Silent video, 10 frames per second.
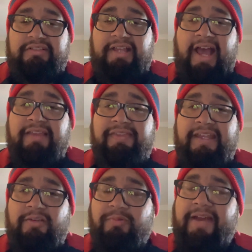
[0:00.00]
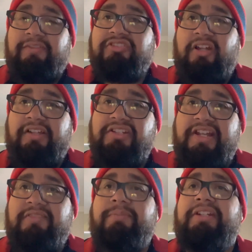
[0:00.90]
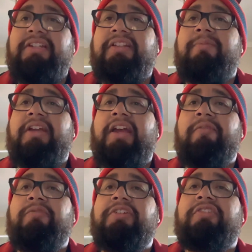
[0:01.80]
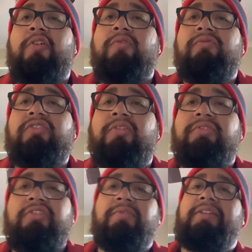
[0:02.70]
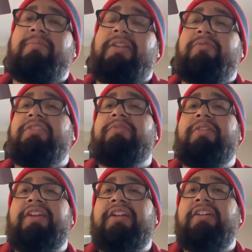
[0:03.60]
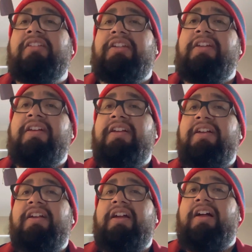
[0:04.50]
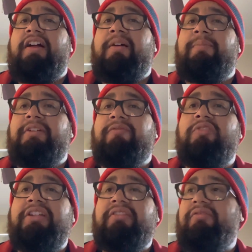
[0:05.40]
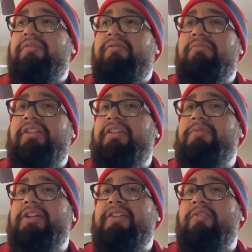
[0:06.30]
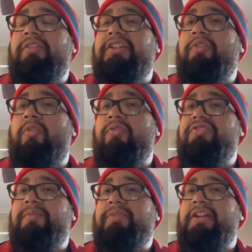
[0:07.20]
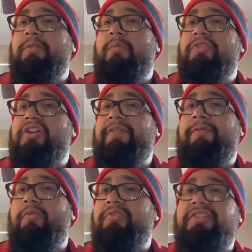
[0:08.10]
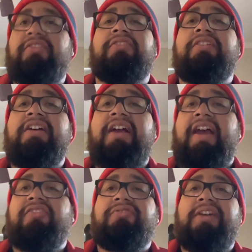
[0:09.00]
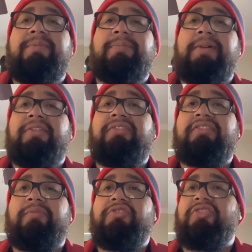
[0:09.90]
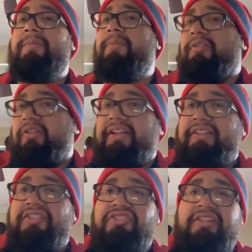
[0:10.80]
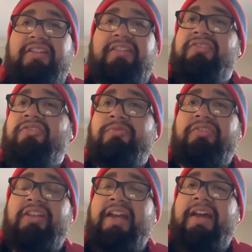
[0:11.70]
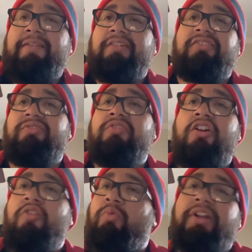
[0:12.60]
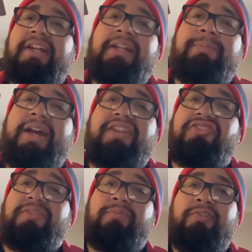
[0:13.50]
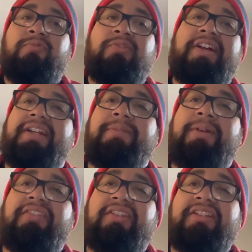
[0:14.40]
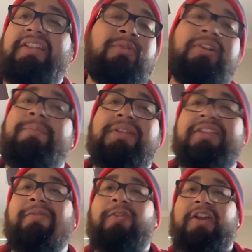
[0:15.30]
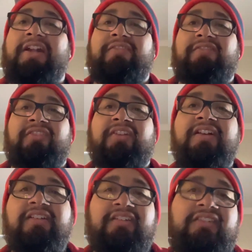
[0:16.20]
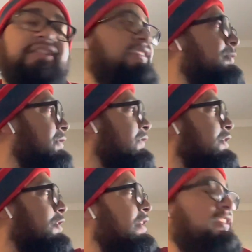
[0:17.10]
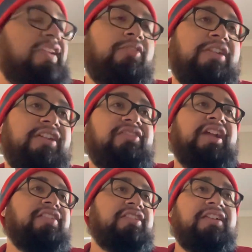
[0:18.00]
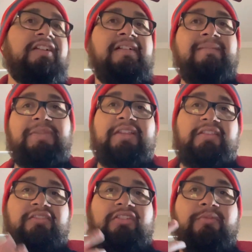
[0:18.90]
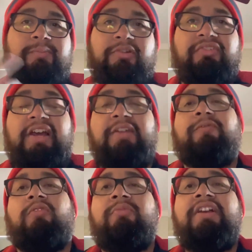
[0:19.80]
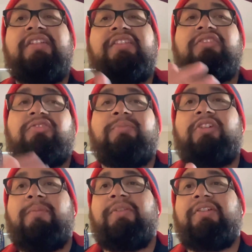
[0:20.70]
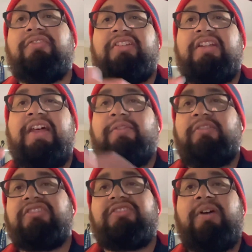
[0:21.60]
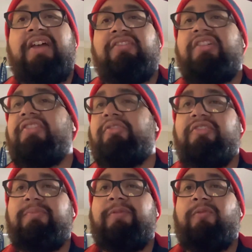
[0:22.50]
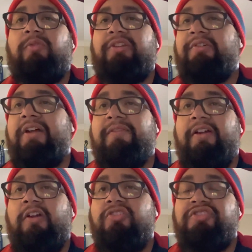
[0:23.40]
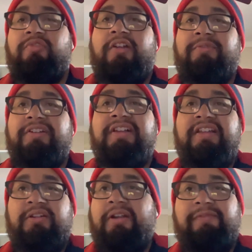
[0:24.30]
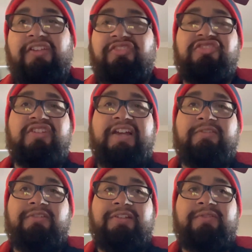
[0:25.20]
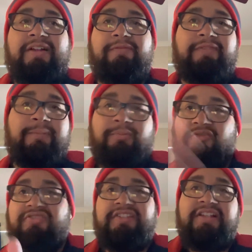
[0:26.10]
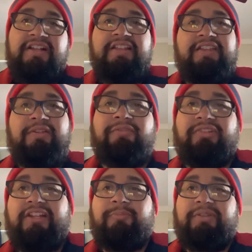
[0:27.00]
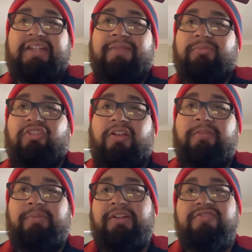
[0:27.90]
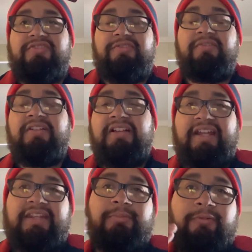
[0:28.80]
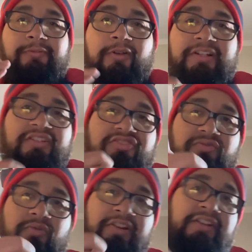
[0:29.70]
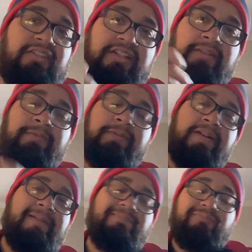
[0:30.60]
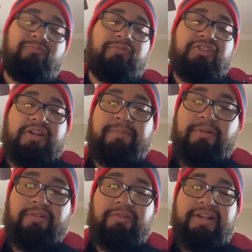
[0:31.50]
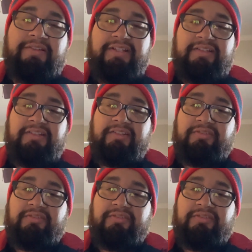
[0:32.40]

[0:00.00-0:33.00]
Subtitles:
I think we have a solid chance of beating them if we go toe to toe with them like we did with England. But if let's say we get an early goal or something, or we try to force it to extra time and penalties, and we try to bunker like this shit that this dude was having us do, we're not getting past shit, bro. We're not getting past anything. They're going to beat the fuck out of us. Because this team, even though I said they're not as talented and some of the players are out of form, these are some top players that the Netherlands still has. Not as good as before. They don't have Arjen Robben. They don't have Wesley Sneijder. They don't have Van Persie. They don't have those guys, but they have some solid players still. And they will fucking destroy us if we try to bunker down like this.